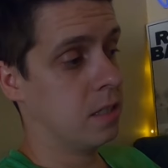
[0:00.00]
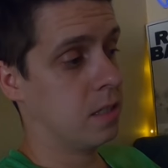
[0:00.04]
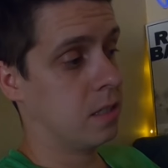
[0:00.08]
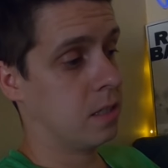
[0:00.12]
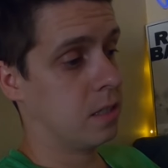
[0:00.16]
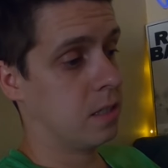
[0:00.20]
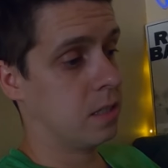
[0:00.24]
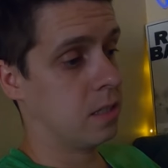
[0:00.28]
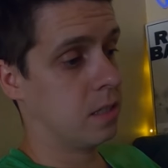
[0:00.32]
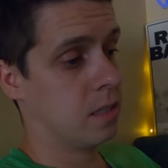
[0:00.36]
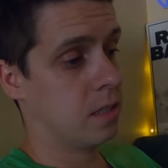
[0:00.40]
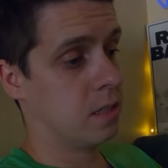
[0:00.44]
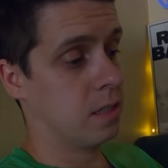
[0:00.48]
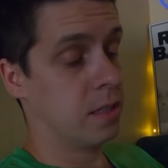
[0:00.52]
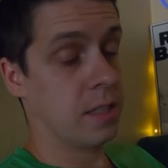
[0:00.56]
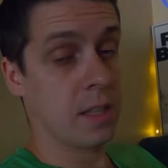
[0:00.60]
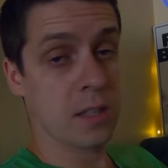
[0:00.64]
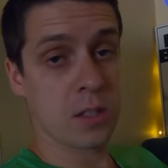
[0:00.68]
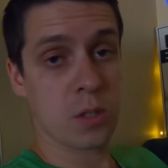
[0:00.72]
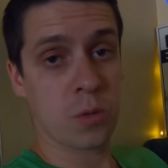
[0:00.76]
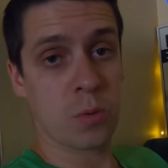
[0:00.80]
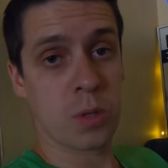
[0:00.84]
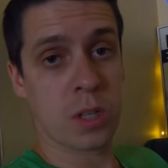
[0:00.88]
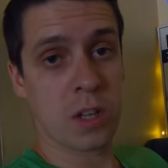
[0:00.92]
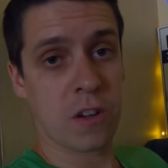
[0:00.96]
Uh,
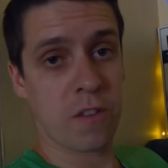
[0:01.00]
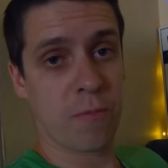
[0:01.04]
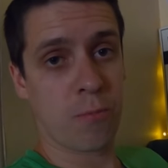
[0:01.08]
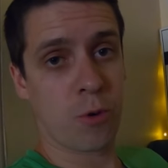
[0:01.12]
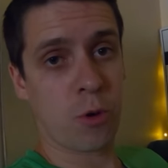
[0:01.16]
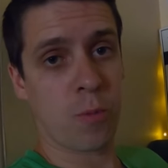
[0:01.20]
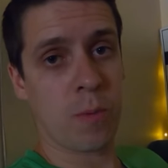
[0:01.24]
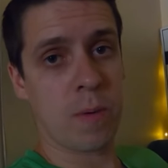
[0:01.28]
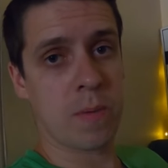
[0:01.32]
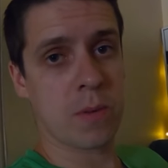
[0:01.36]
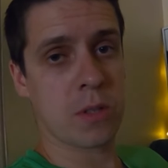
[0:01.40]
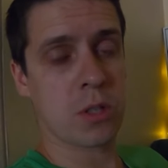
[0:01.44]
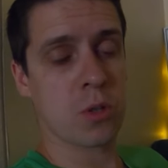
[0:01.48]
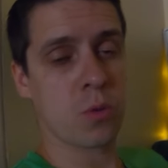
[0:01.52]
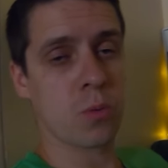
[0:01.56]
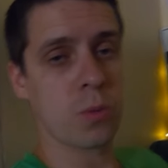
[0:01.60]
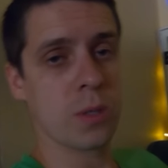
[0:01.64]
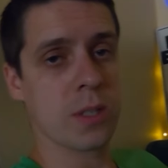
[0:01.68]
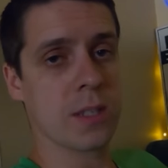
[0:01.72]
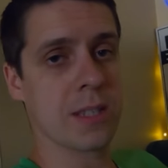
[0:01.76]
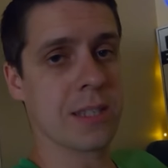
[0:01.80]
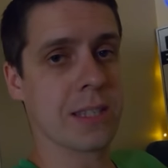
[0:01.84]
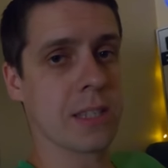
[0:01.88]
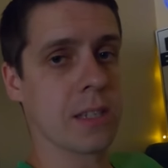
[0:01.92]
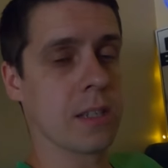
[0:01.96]
yes, we have problems
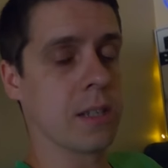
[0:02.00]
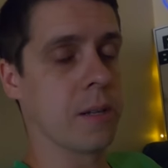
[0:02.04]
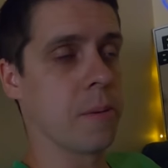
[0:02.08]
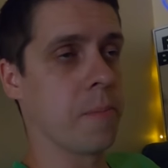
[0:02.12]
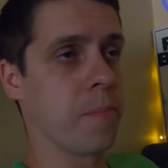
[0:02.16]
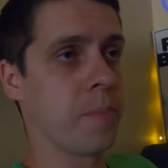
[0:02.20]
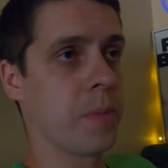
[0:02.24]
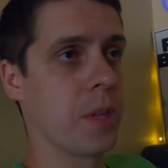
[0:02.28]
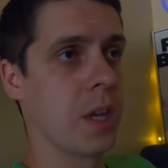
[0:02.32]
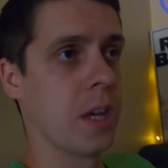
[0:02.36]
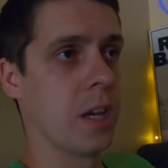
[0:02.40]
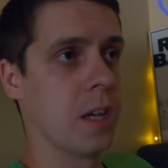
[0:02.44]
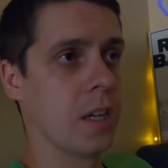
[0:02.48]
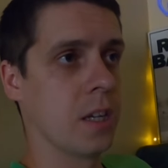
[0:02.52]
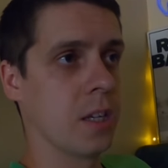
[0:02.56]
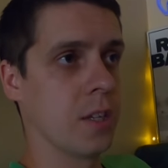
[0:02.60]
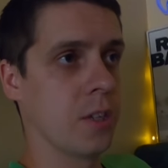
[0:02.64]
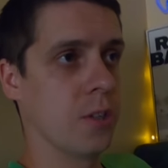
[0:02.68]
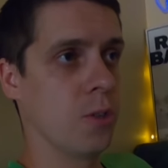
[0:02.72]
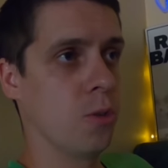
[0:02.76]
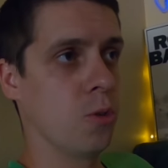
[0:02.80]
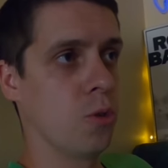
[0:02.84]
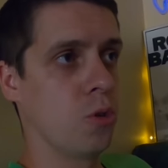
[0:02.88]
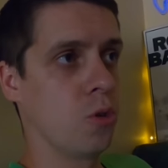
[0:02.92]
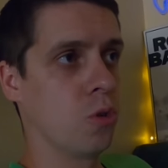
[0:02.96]
with uh,
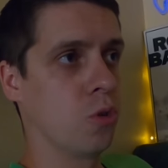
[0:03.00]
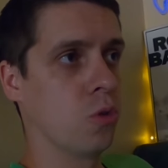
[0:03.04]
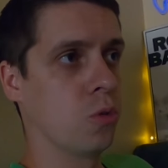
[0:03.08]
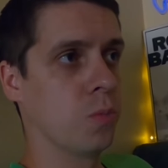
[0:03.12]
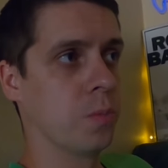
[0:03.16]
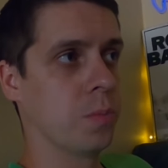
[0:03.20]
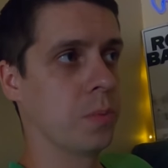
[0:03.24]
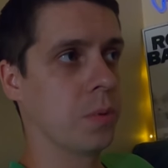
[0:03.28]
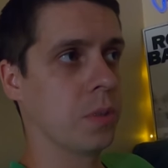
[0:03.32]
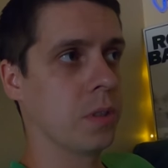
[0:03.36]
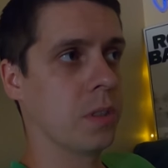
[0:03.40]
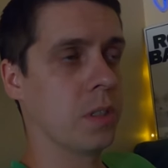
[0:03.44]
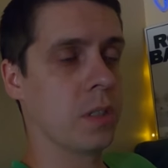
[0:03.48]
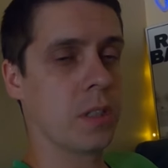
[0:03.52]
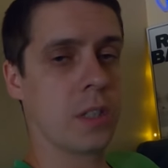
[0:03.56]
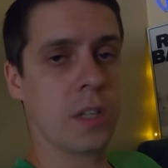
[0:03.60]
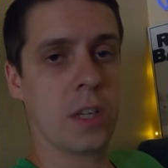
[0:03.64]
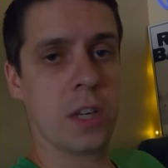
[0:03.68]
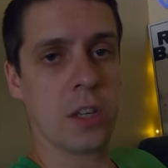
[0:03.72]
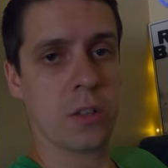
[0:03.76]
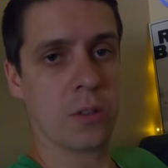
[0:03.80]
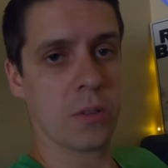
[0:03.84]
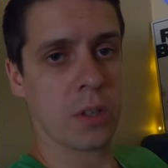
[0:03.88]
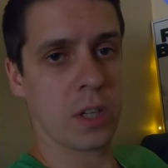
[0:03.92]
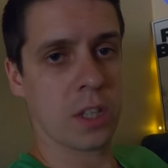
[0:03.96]
YouTube uh,
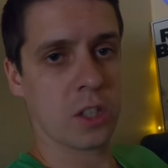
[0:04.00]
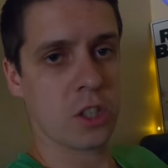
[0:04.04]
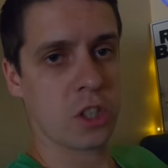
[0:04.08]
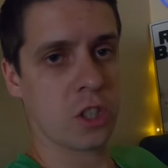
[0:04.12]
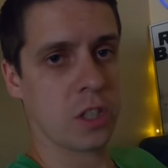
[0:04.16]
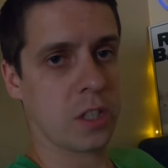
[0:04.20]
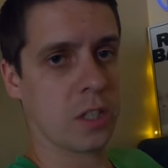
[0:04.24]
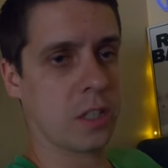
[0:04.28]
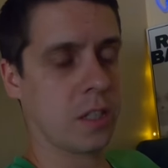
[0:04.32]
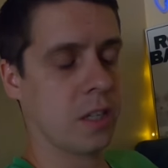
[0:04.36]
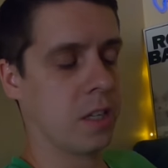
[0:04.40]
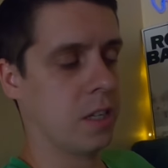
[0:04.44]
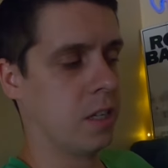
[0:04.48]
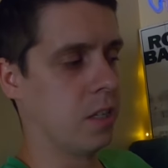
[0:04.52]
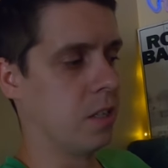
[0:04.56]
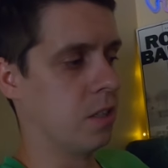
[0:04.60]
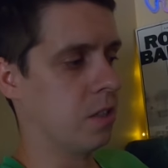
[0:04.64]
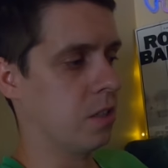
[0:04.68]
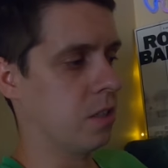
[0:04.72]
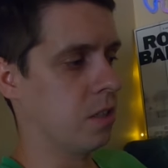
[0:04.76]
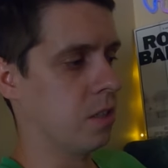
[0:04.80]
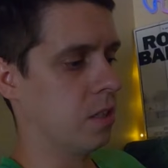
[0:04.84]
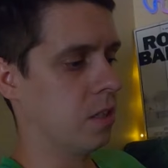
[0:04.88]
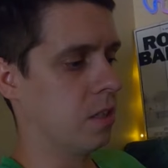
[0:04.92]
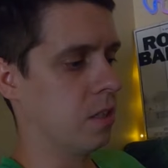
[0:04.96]
here in Russia,
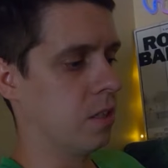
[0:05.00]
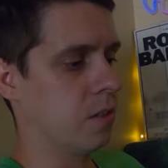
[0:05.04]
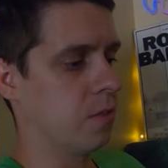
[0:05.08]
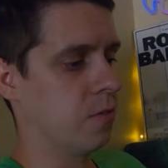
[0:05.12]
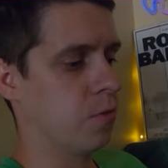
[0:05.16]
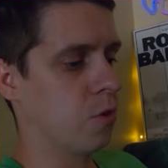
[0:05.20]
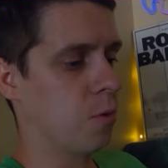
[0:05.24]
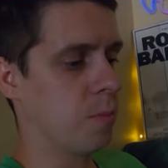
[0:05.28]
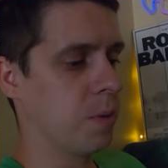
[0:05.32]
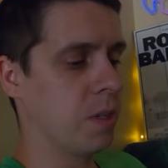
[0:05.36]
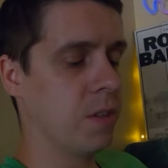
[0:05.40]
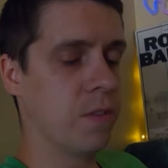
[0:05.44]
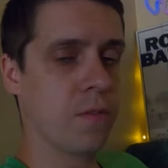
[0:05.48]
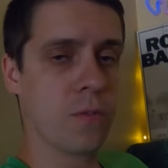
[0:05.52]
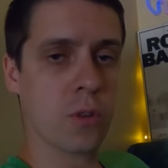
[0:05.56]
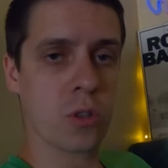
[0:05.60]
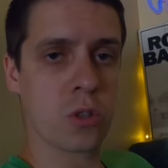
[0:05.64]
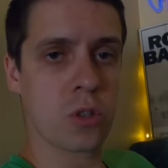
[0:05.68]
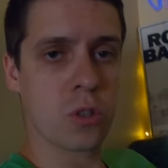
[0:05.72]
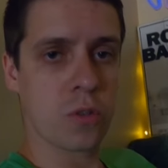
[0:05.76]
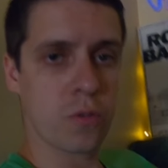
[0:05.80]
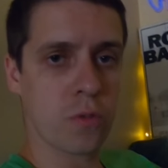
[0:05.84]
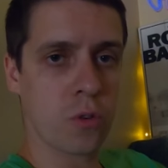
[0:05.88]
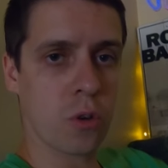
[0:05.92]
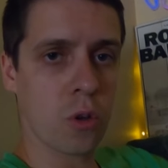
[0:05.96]
and uh, for me,
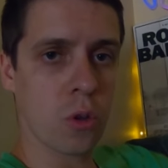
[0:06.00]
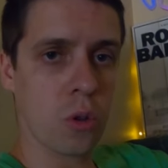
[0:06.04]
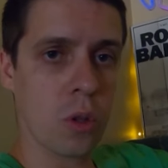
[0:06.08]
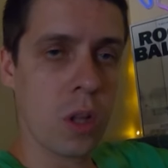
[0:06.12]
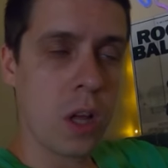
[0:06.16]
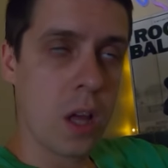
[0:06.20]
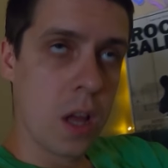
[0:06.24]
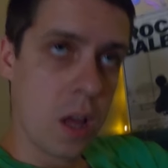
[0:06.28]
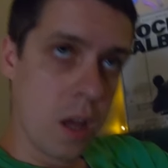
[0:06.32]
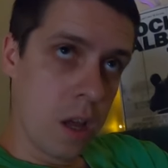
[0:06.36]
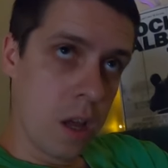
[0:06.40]
first of all,